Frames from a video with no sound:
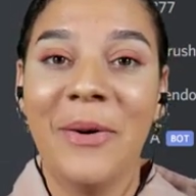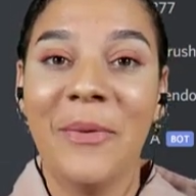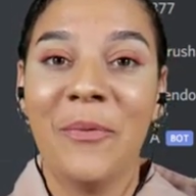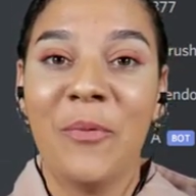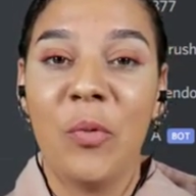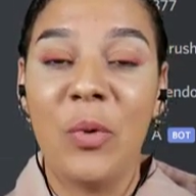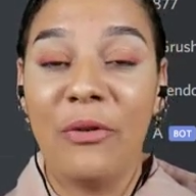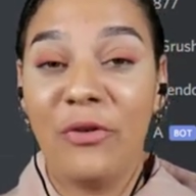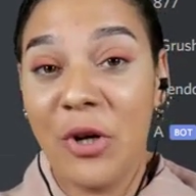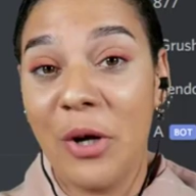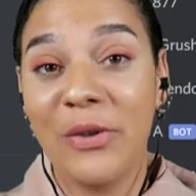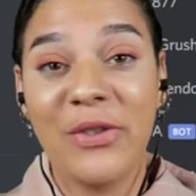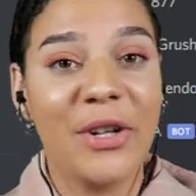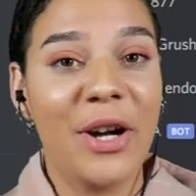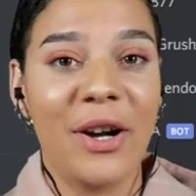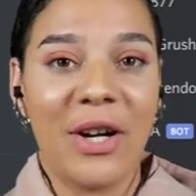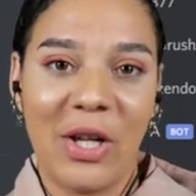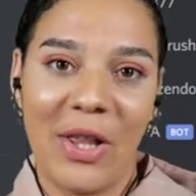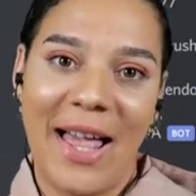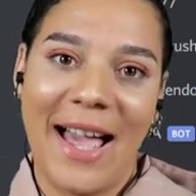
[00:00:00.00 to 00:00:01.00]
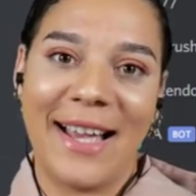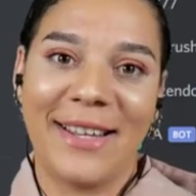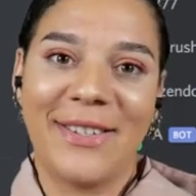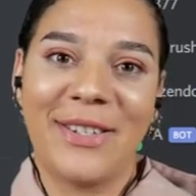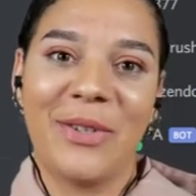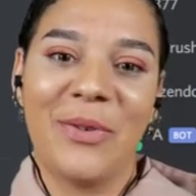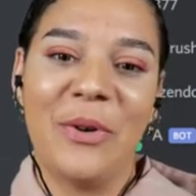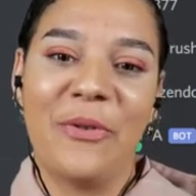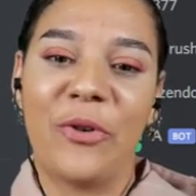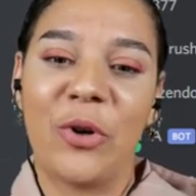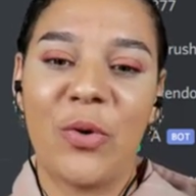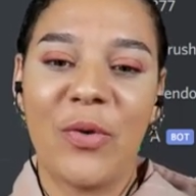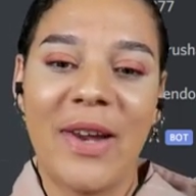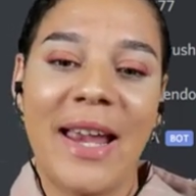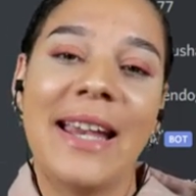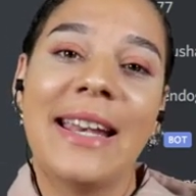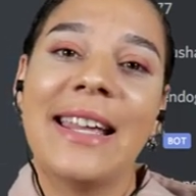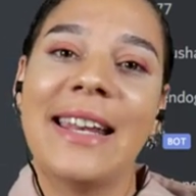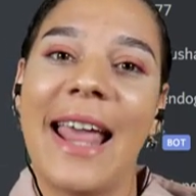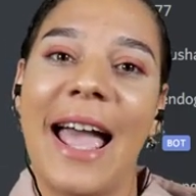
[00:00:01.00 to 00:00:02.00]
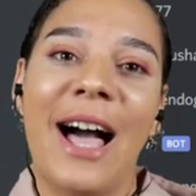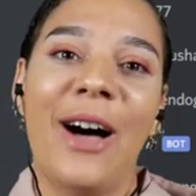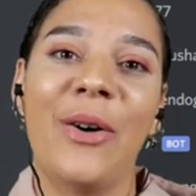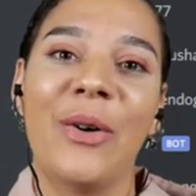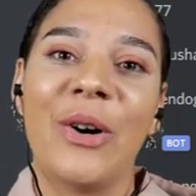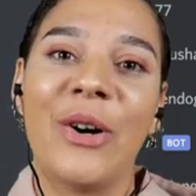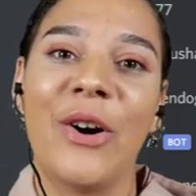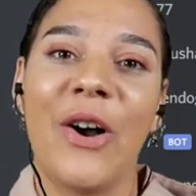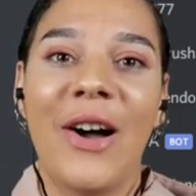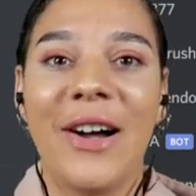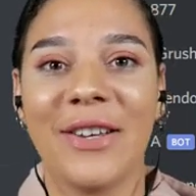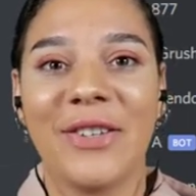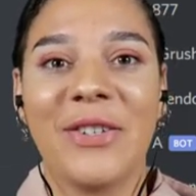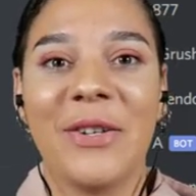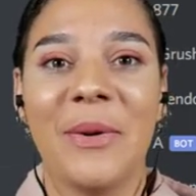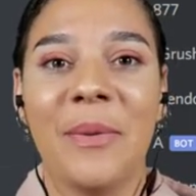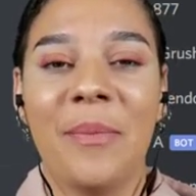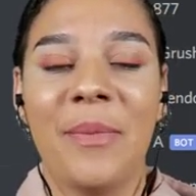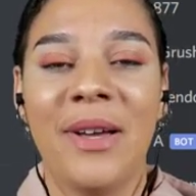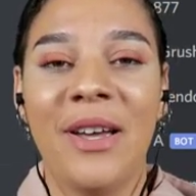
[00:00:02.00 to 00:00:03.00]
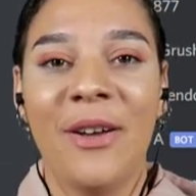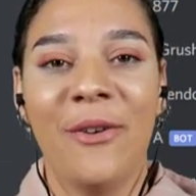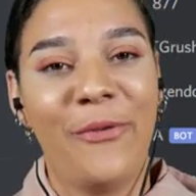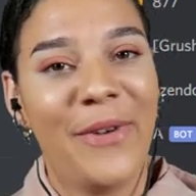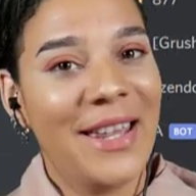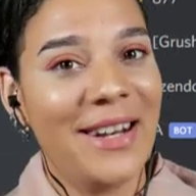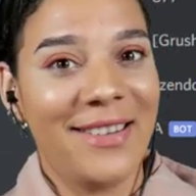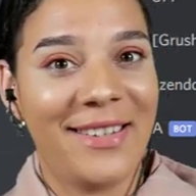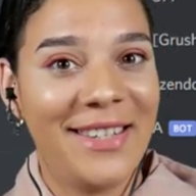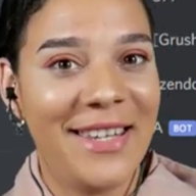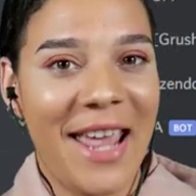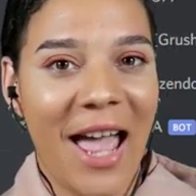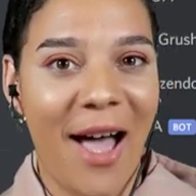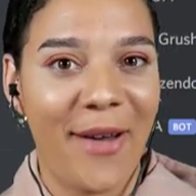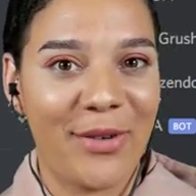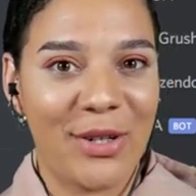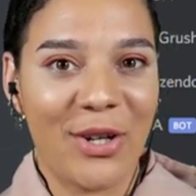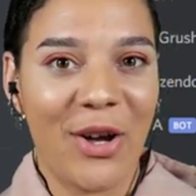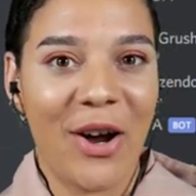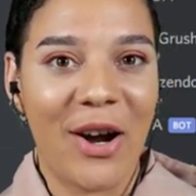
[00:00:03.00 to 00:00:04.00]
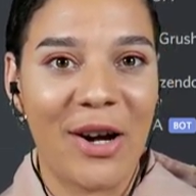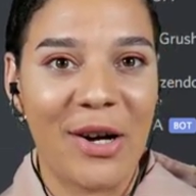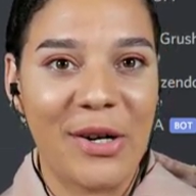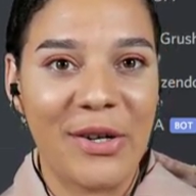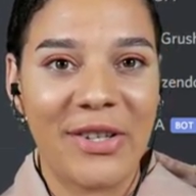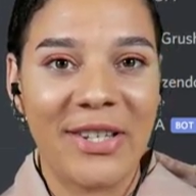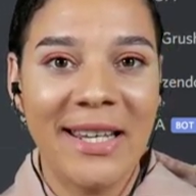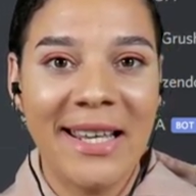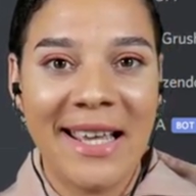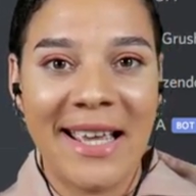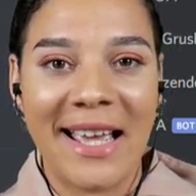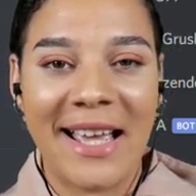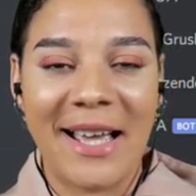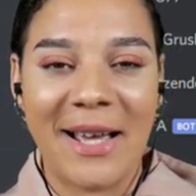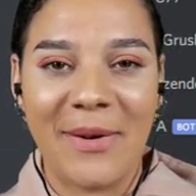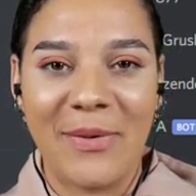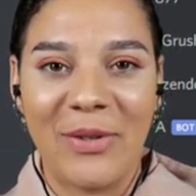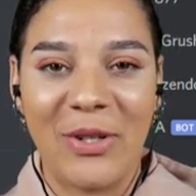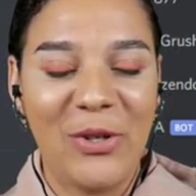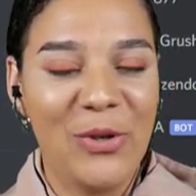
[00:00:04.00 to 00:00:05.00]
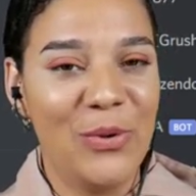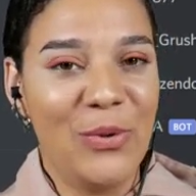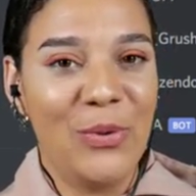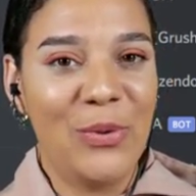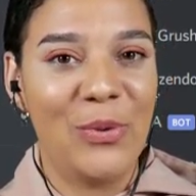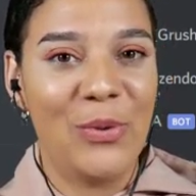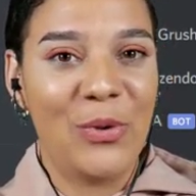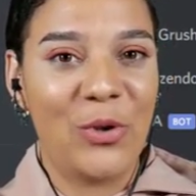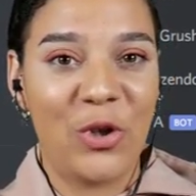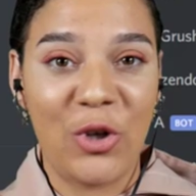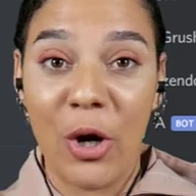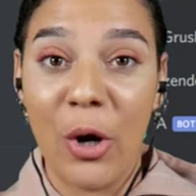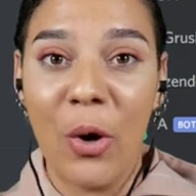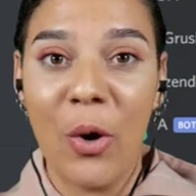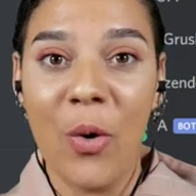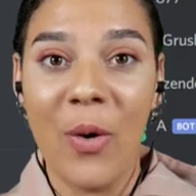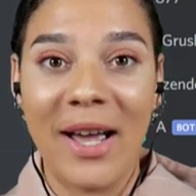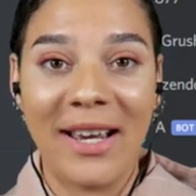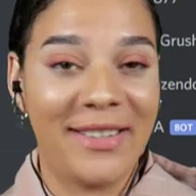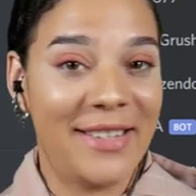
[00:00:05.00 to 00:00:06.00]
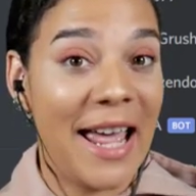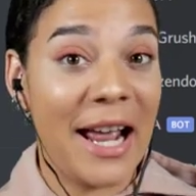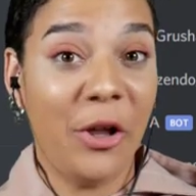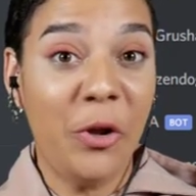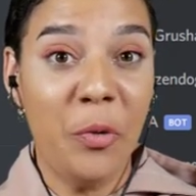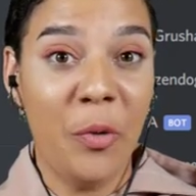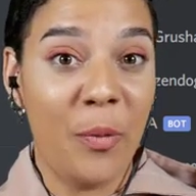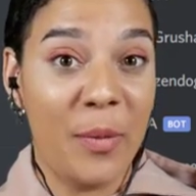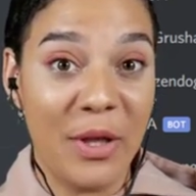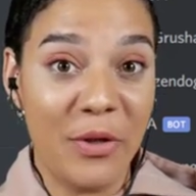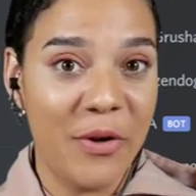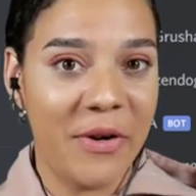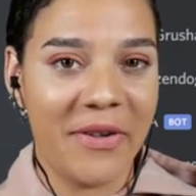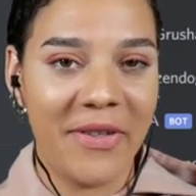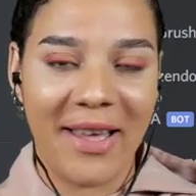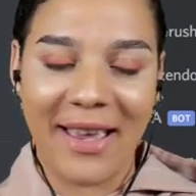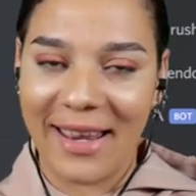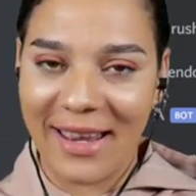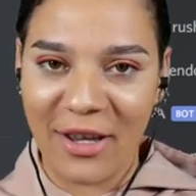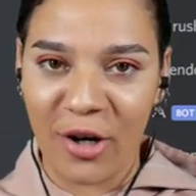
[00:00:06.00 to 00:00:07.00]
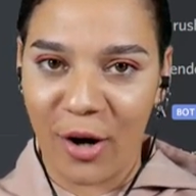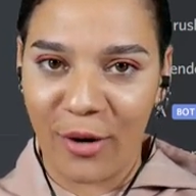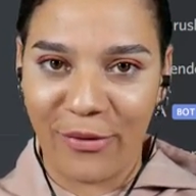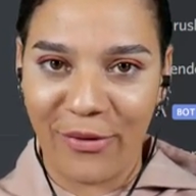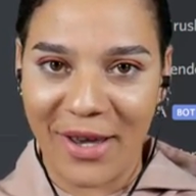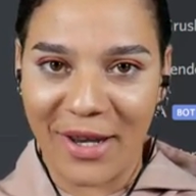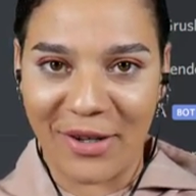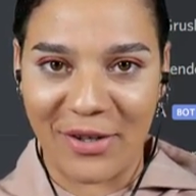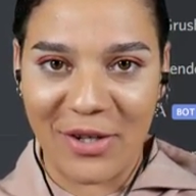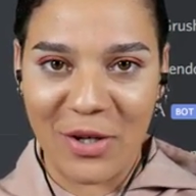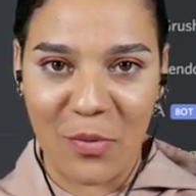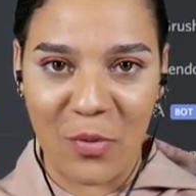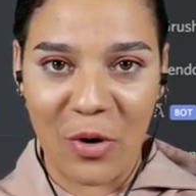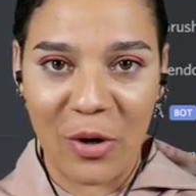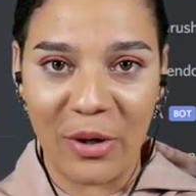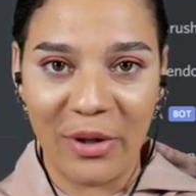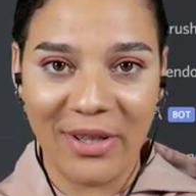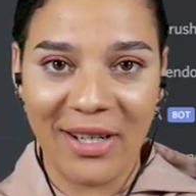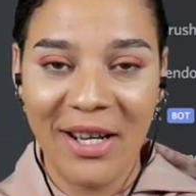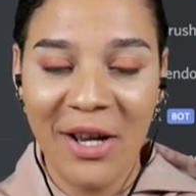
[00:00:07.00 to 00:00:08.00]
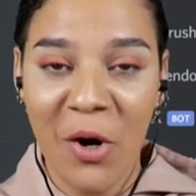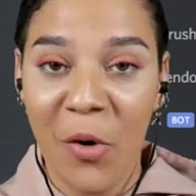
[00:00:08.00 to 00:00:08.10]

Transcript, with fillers: We've chosen our class. We've created our awesome fantasy avatars uh, to show exactly what we look like in our fantasy world.